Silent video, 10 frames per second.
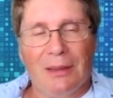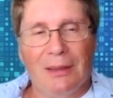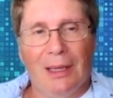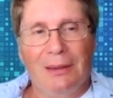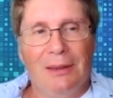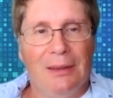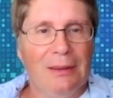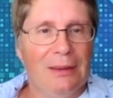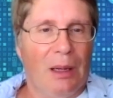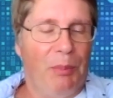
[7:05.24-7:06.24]
that
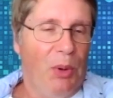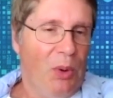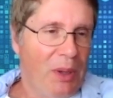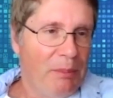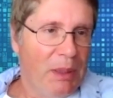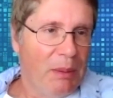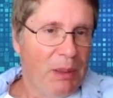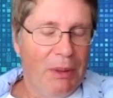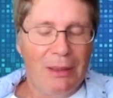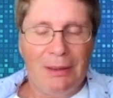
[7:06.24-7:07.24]
Apollo can be
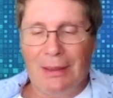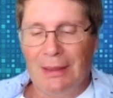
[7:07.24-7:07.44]
implemented,